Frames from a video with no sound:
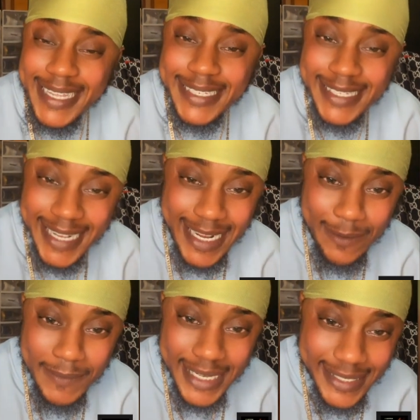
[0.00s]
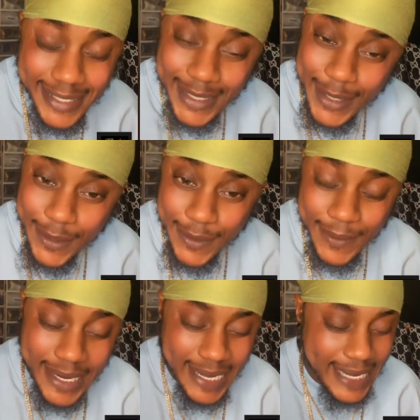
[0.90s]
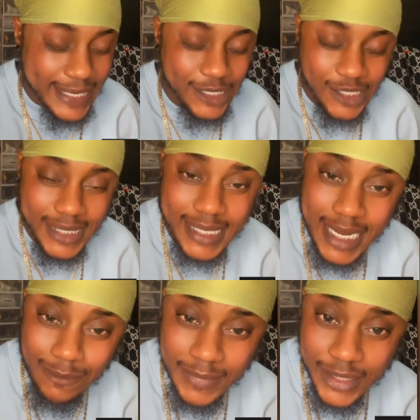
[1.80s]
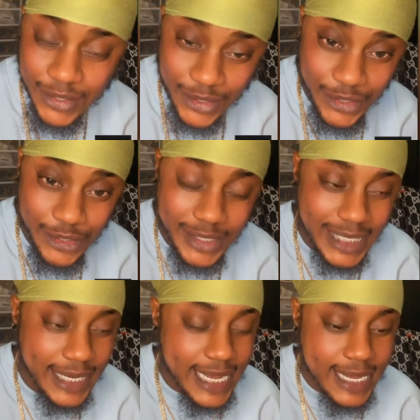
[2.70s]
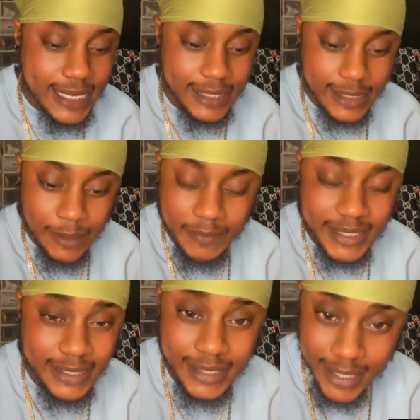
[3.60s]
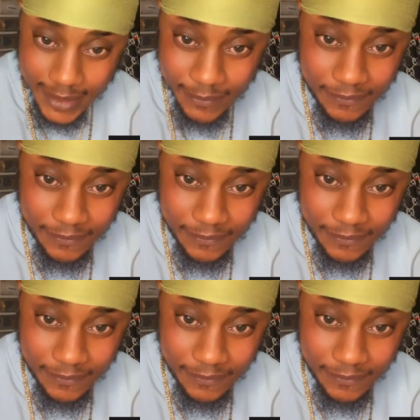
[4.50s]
10 months ago, I just had my surgery, and I must say,